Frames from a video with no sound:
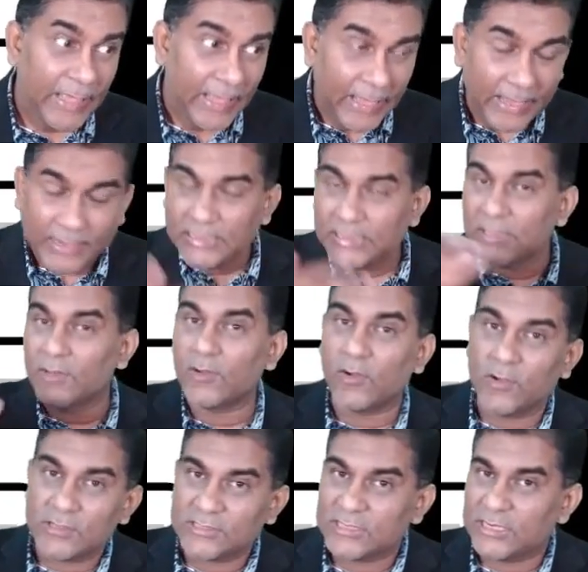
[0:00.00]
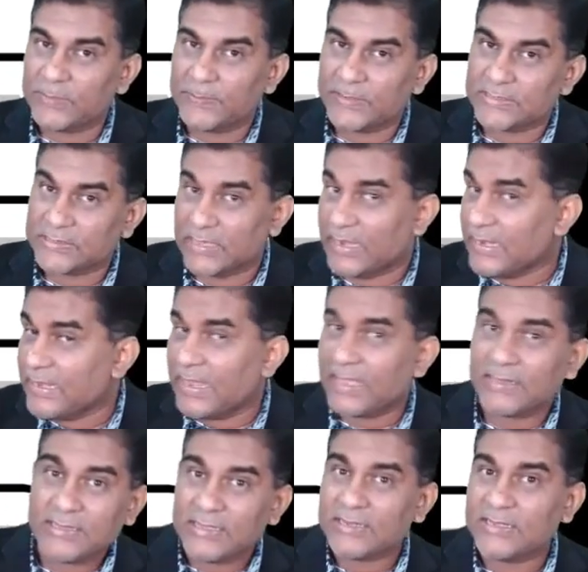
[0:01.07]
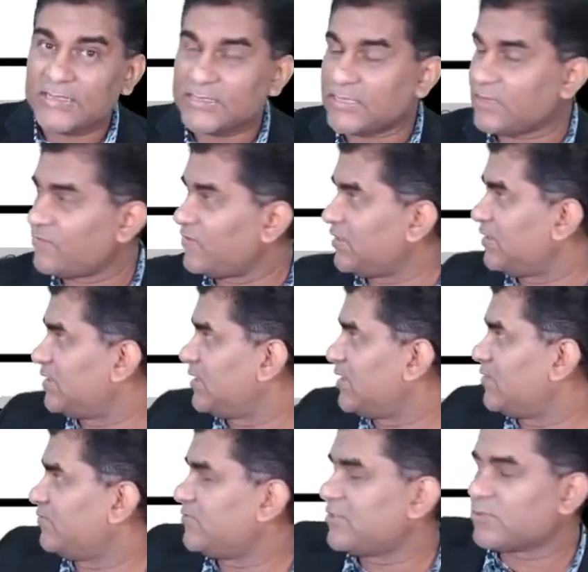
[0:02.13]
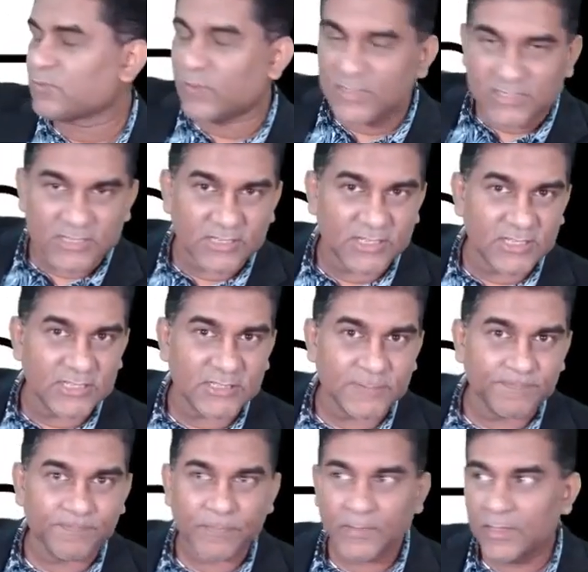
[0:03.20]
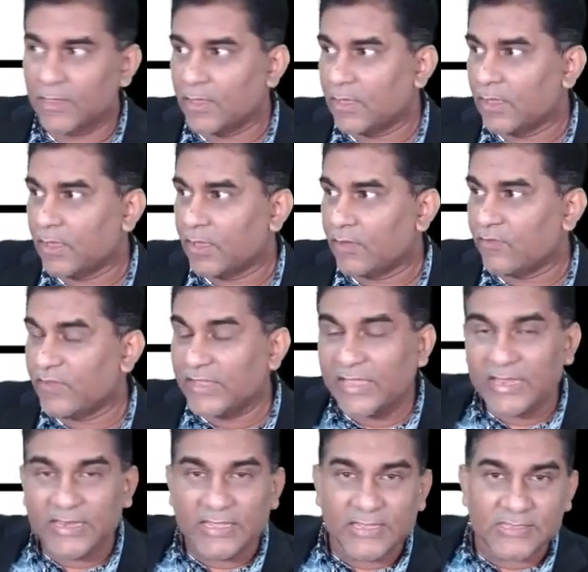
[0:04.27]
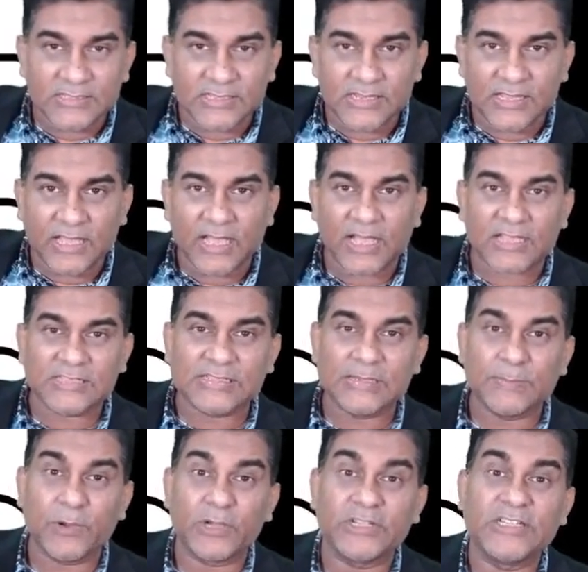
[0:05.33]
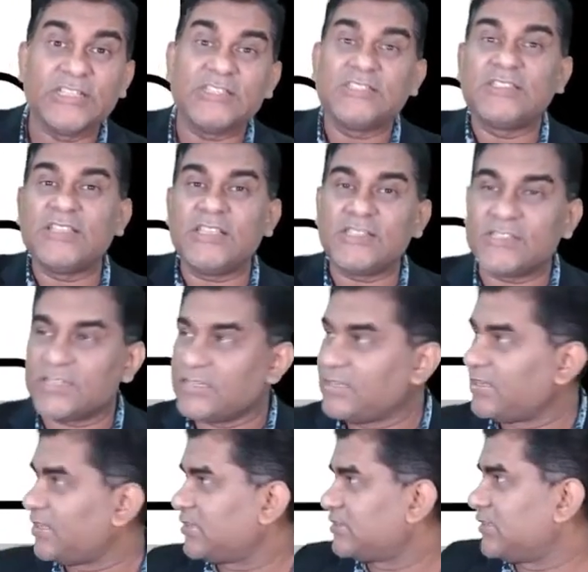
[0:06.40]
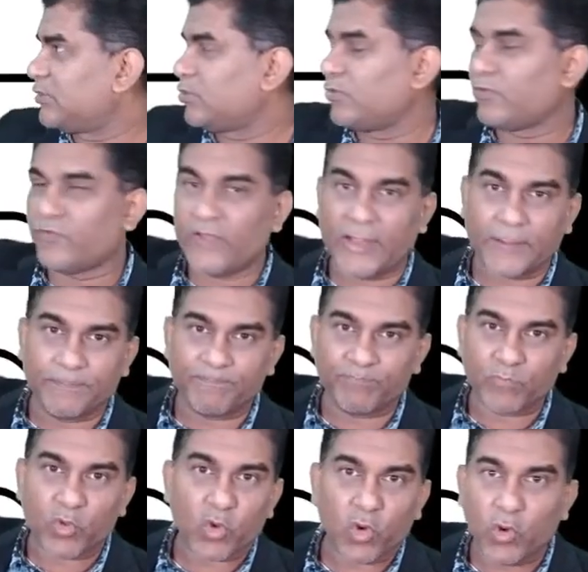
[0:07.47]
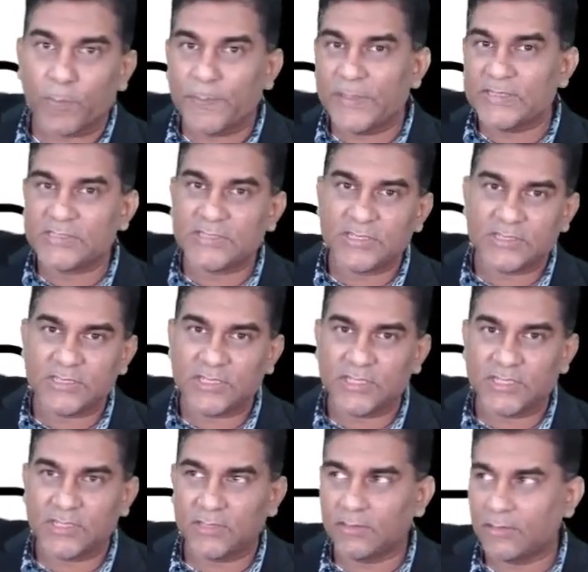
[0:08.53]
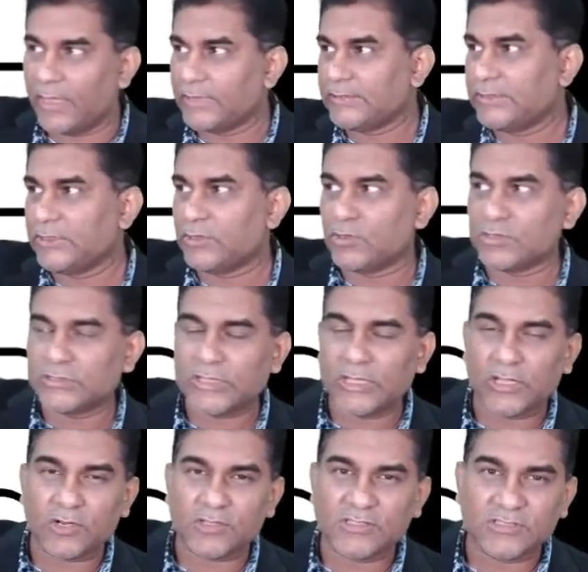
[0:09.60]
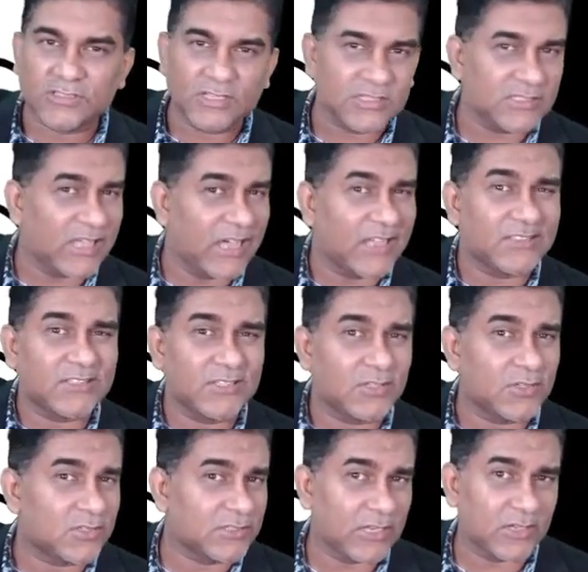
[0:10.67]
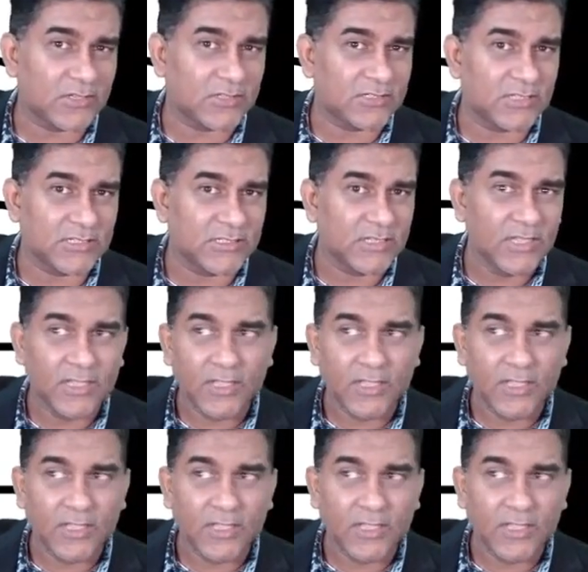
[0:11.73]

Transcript: And in the old syllabus, another reason we love this question is we can easily ask about disease related to fat. Obesity, atherosclerosis, arteriosclerosis.